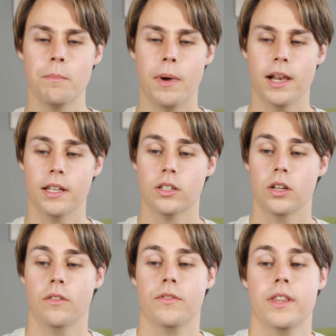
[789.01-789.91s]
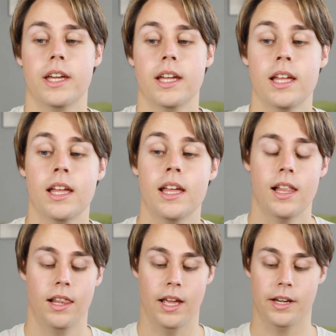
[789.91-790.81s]
palette of the
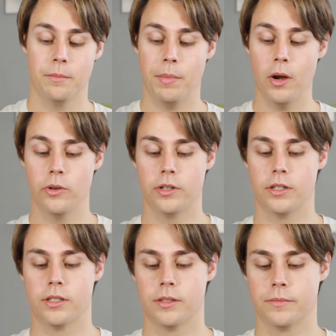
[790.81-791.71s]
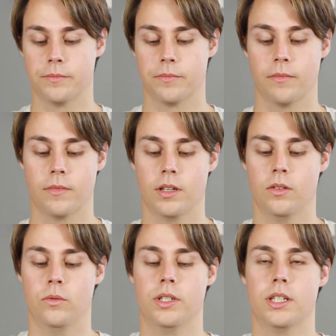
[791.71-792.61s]
lighting powders,
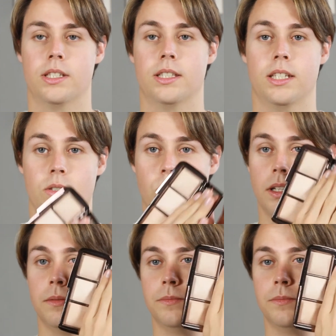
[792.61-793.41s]
which is this one.